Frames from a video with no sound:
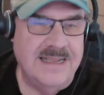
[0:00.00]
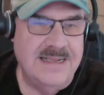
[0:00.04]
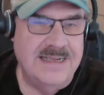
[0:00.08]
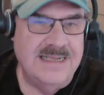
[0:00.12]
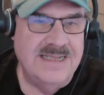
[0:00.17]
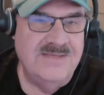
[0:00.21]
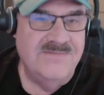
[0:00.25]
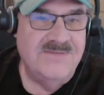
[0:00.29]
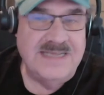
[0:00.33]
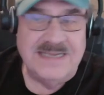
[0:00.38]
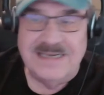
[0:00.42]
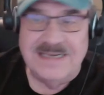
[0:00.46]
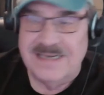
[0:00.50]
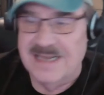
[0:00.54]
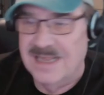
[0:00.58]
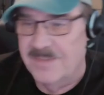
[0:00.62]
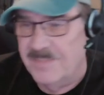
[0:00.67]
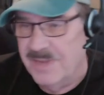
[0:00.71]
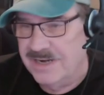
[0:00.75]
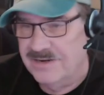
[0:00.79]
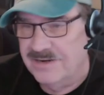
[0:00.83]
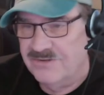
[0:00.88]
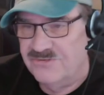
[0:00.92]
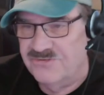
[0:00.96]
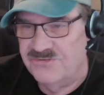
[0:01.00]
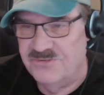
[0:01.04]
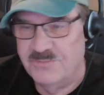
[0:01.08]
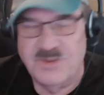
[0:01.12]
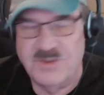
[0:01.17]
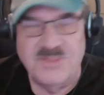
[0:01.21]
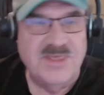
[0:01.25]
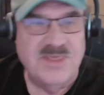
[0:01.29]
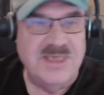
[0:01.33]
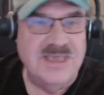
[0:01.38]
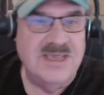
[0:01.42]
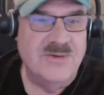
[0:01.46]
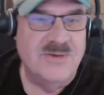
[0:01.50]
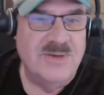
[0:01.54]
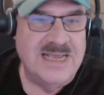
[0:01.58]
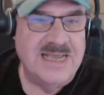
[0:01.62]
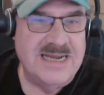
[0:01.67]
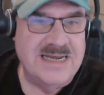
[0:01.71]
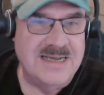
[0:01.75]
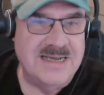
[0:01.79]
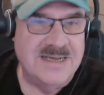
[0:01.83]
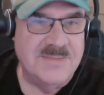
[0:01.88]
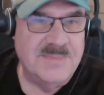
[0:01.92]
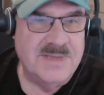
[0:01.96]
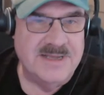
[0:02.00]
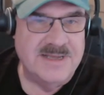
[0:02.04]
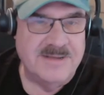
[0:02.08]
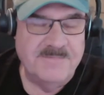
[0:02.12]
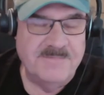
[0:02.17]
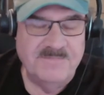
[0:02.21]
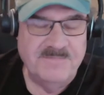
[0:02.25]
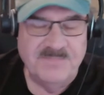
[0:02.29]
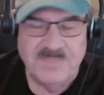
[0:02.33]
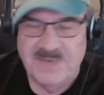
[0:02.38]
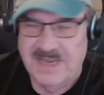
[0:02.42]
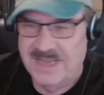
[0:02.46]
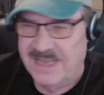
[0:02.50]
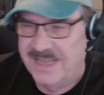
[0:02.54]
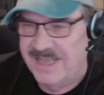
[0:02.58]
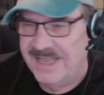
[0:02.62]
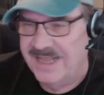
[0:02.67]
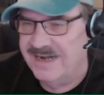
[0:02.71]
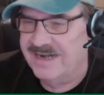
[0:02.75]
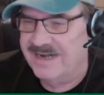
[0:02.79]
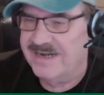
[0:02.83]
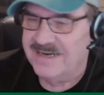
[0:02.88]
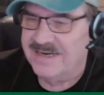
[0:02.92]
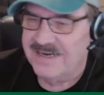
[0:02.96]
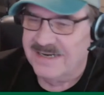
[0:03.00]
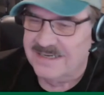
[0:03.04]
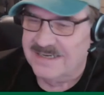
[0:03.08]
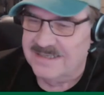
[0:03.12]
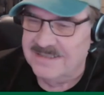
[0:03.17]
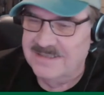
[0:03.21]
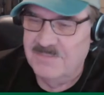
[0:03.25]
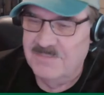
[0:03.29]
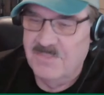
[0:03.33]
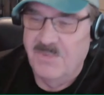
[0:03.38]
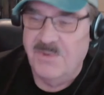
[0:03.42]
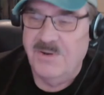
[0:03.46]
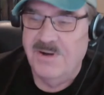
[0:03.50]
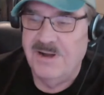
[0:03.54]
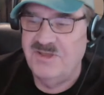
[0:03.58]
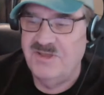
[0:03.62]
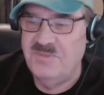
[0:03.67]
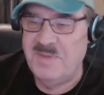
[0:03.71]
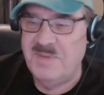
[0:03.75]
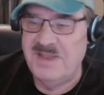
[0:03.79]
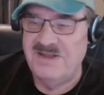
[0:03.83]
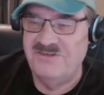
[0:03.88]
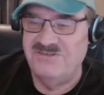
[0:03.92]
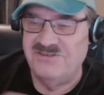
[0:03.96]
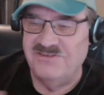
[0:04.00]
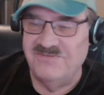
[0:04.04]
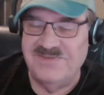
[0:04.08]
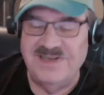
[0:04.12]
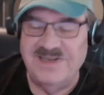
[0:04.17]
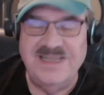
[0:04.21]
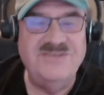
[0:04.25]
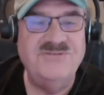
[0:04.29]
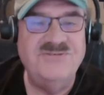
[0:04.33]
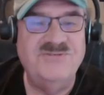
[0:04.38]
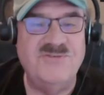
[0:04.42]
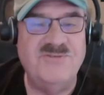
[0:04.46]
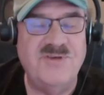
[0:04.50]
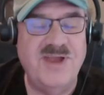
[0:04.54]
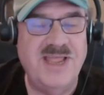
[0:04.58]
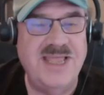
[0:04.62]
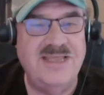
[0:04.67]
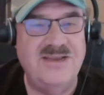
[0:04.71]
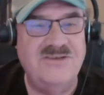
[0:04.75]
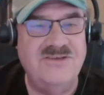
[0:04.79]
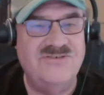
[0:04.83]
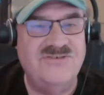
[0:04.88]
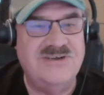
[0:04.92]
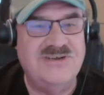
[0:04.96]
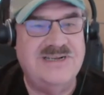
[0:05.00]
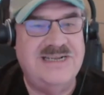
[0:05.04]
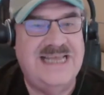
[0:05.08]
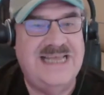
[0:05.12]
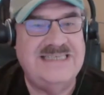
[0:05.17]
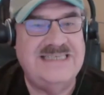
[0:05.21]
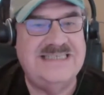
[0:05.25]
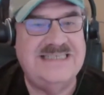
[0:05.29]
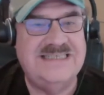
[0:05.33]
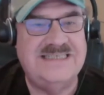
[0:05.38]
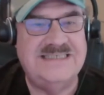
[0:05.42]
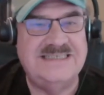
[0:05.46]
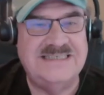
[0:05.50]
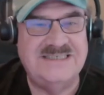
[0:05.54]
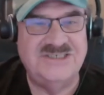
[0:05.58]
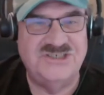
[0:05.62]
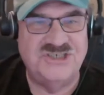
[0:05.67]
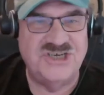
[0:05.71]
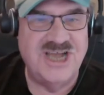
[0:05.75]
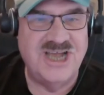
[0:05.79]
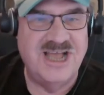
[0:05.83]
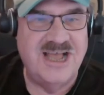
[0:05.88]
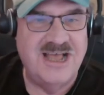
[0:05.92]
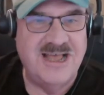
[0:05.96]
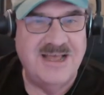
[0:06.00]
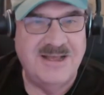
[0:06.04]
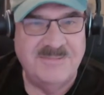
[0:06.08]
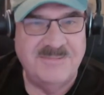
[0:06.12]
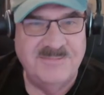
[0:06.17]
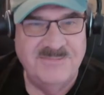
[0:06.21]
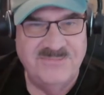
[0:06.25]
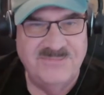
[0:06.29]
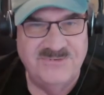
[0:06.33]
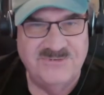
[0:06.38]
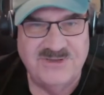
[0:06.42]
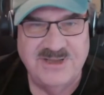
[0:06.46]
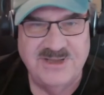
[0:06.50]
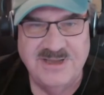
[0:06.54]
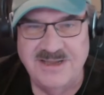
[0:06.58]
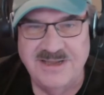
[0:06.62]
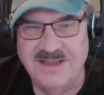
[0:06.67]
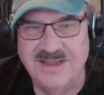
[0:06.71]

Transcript: EV Wait. Lemons with the UAW and uh, more expensive, less range, less jobs.